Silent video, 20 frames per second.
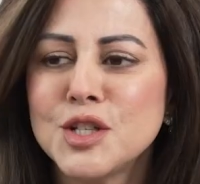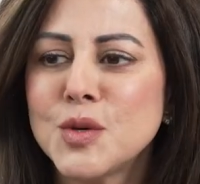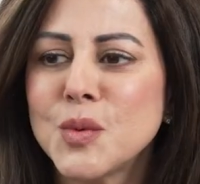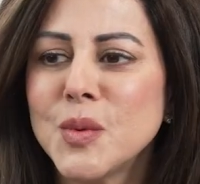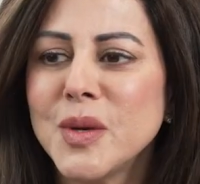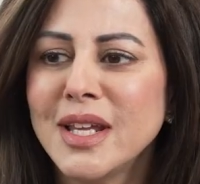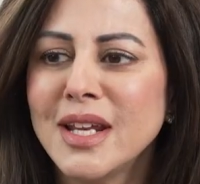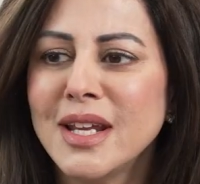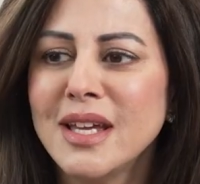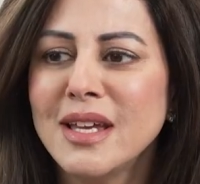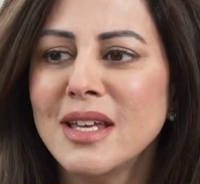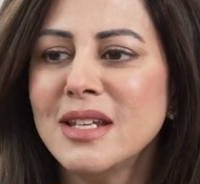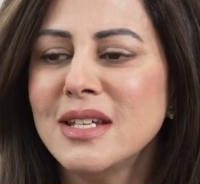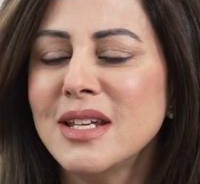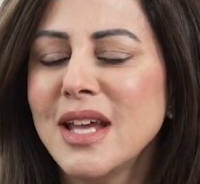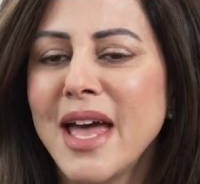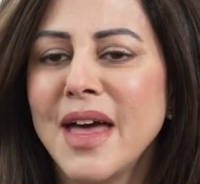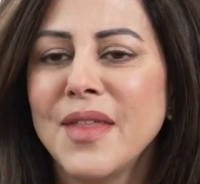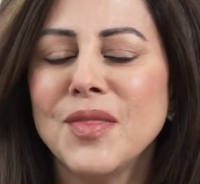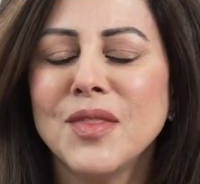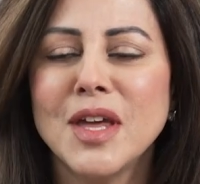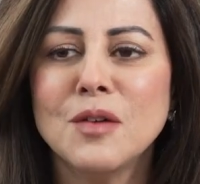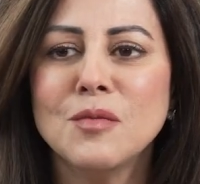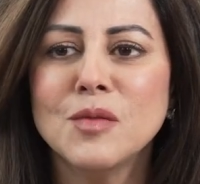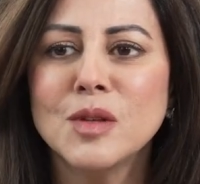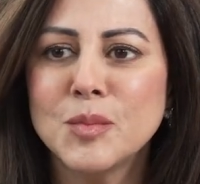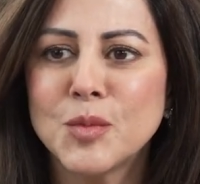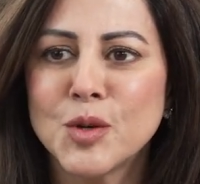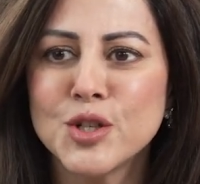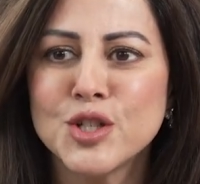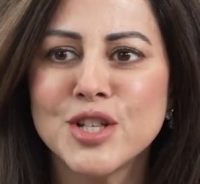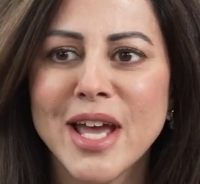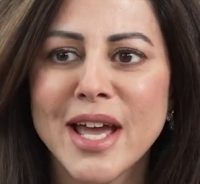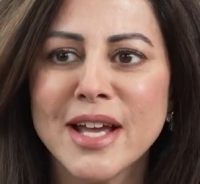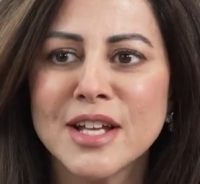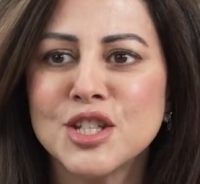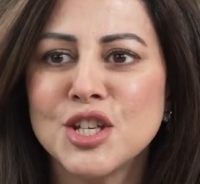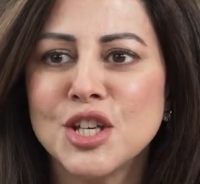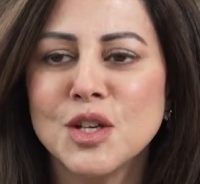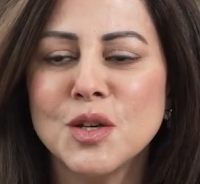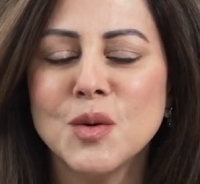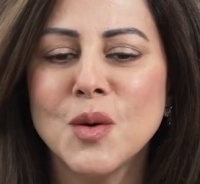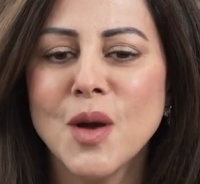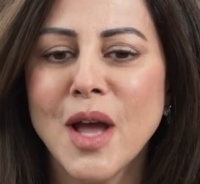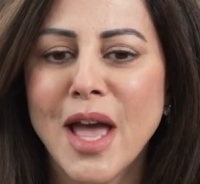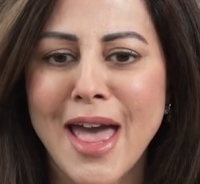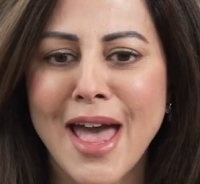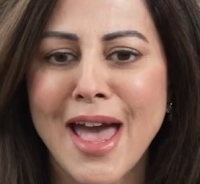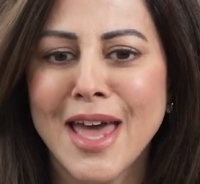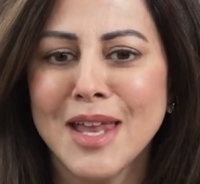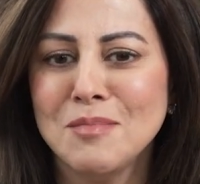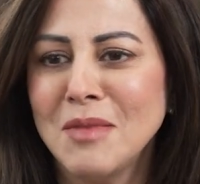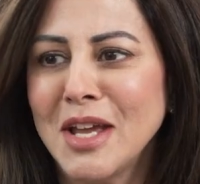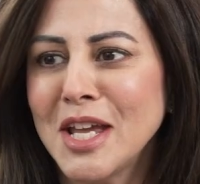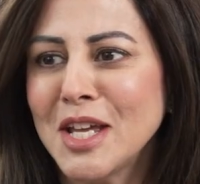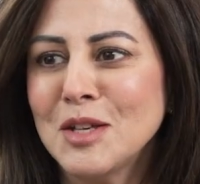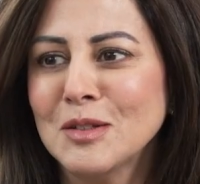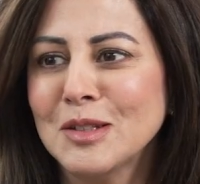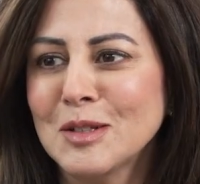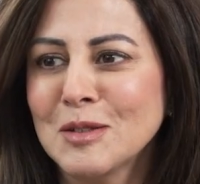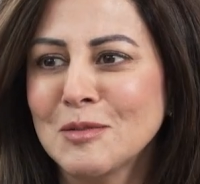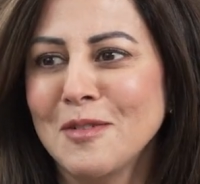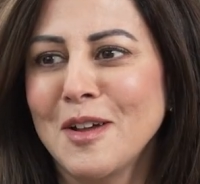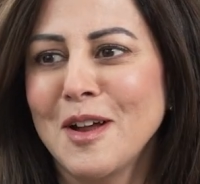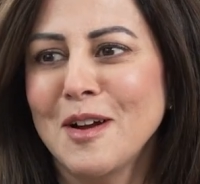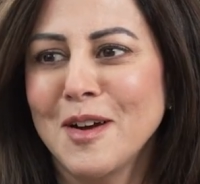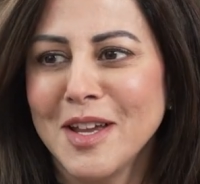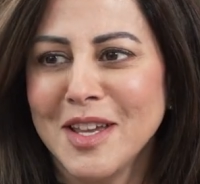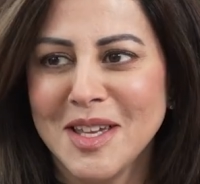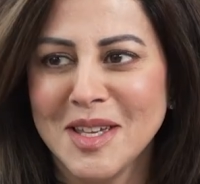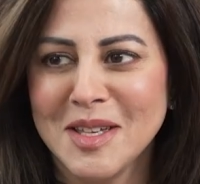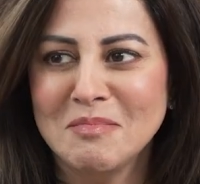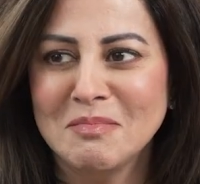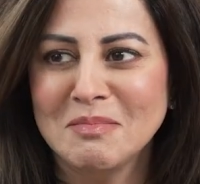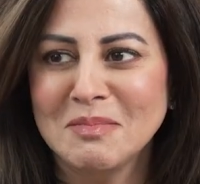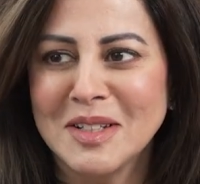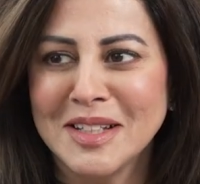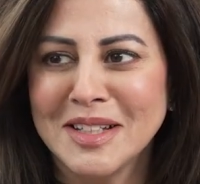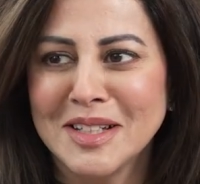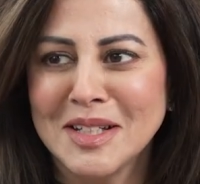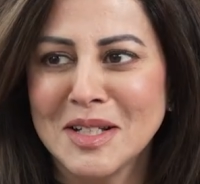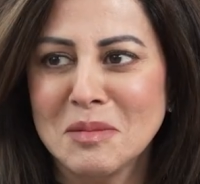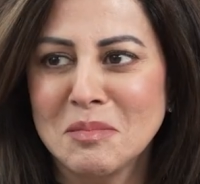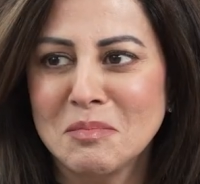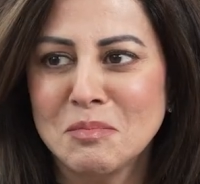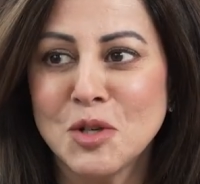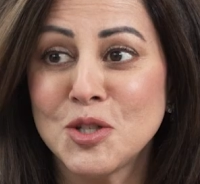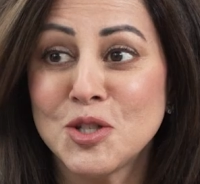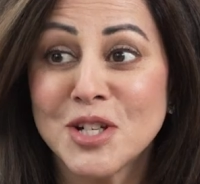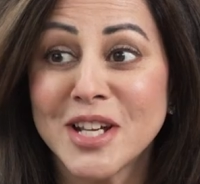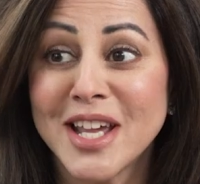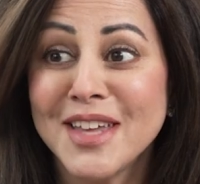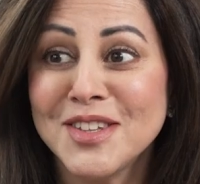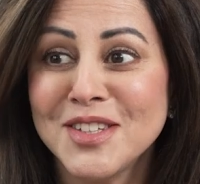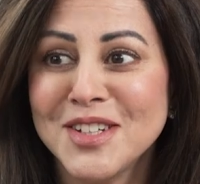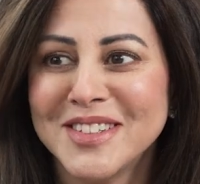treated and they will protect you and make you look very put together.